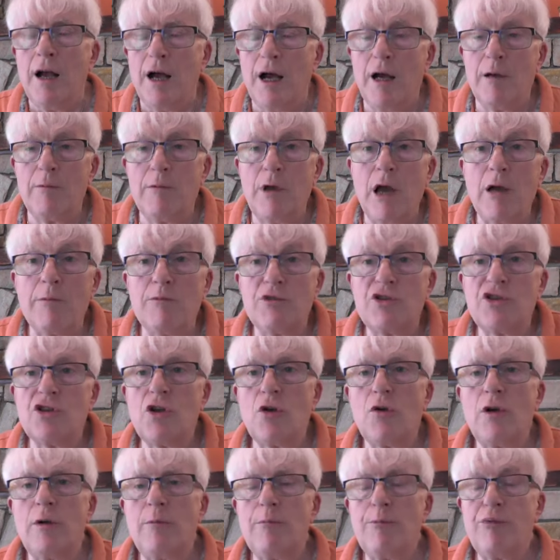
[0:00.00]
I'm
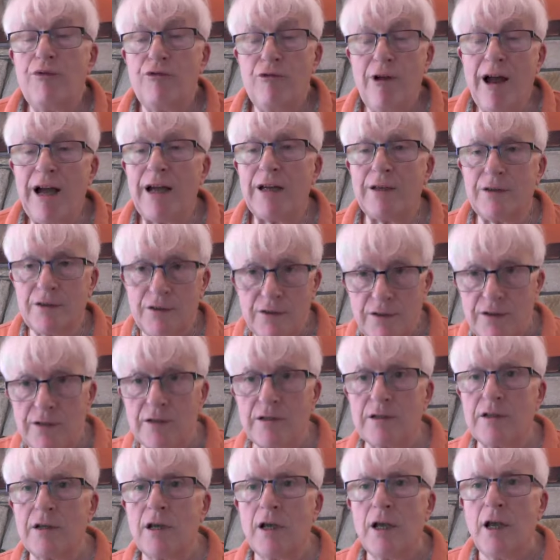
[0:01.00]
so
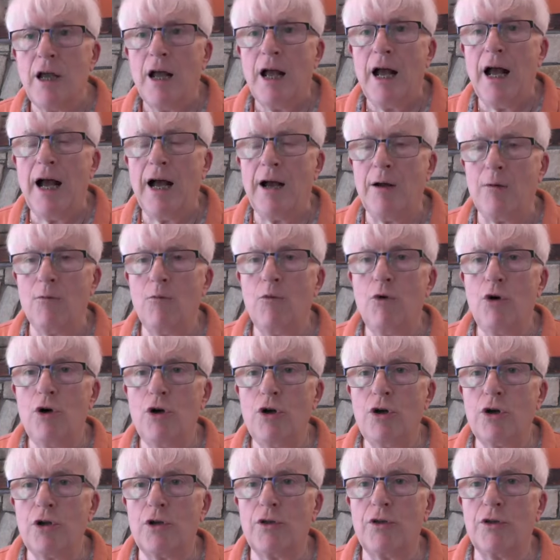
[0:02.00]
impressed at
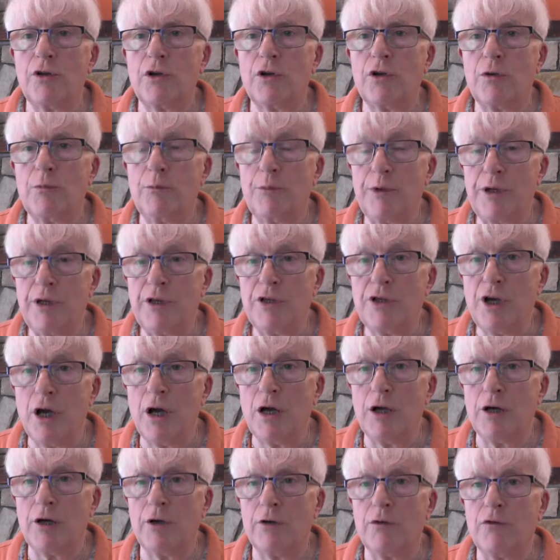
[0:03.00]
work that can be
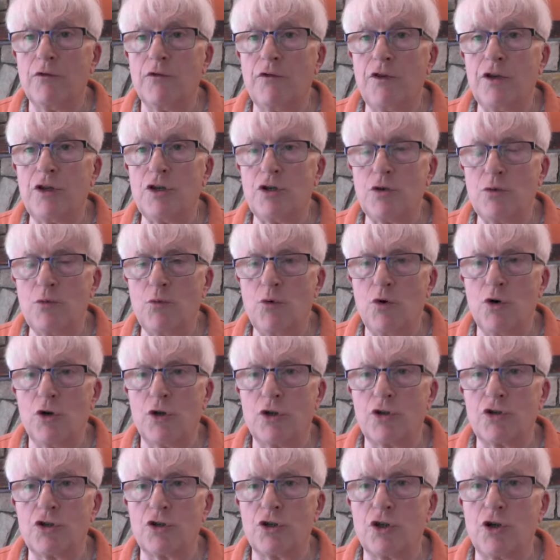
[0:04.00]
done, vision
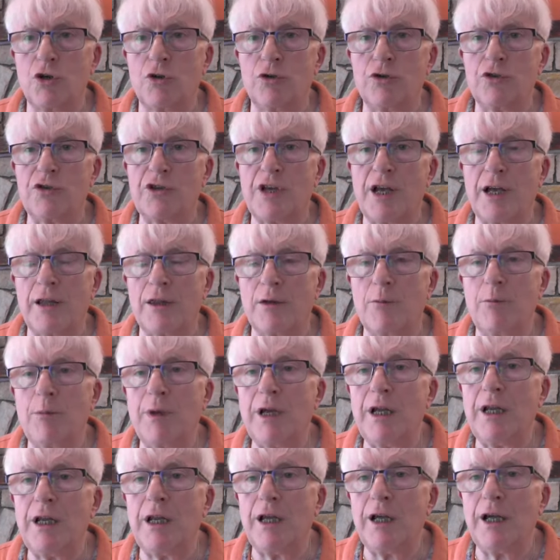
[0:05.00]
work to contact the
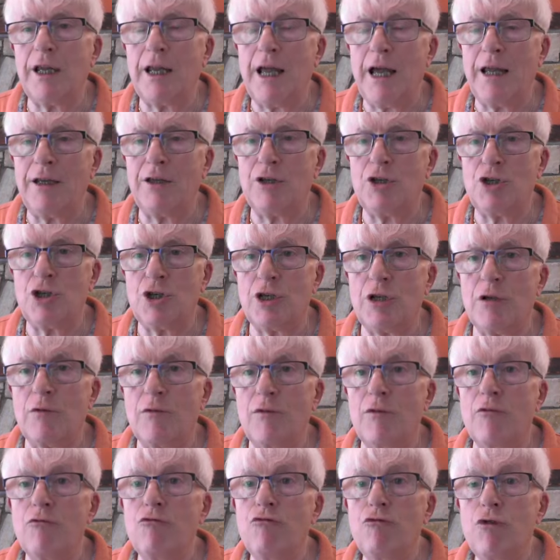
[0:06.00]
meaning and energy
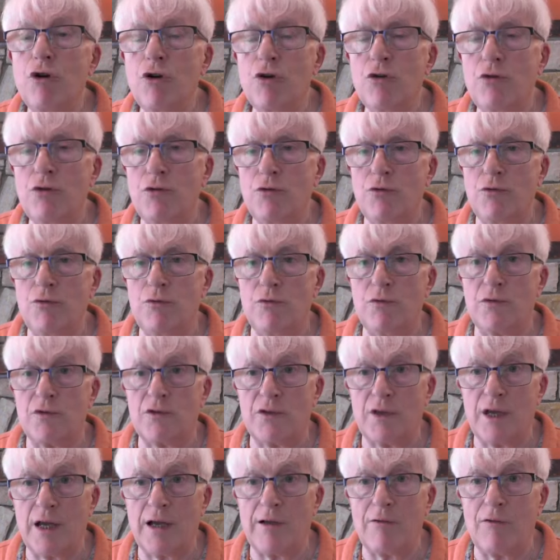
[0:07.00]
of the
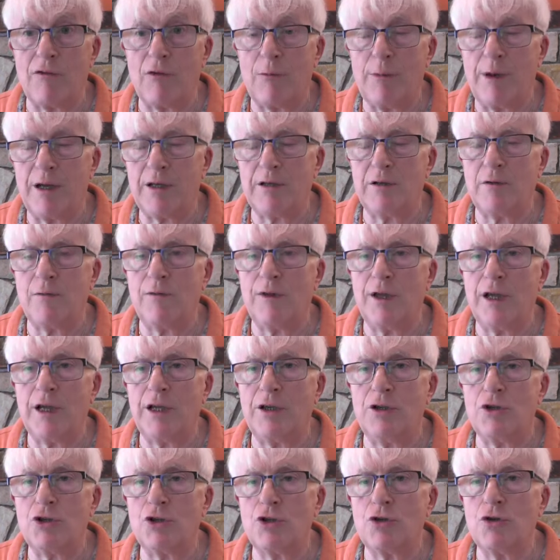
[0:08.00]
runes, the alphabet of the
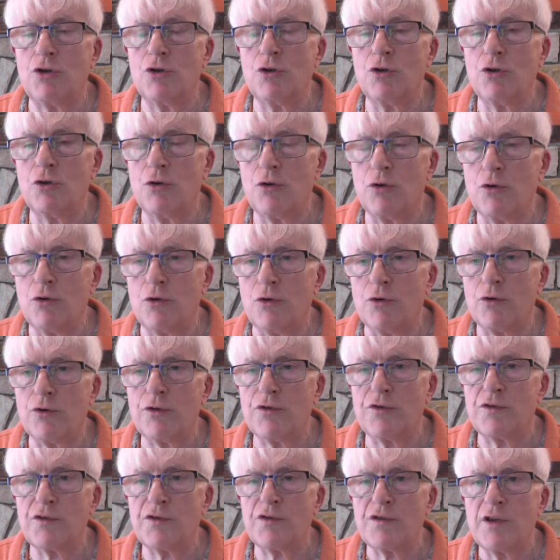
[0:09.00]
ancient
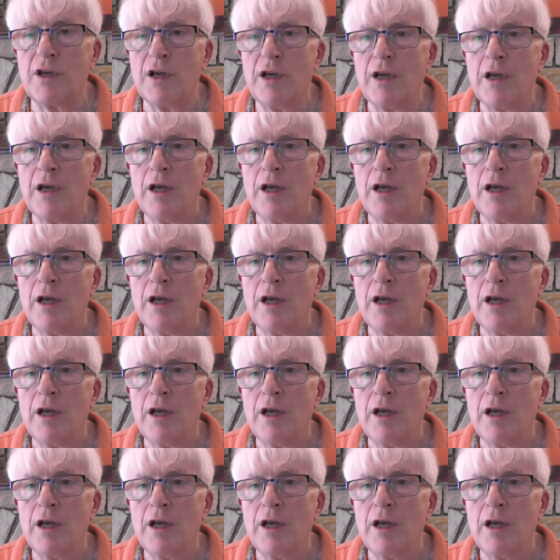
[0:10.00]
Norse,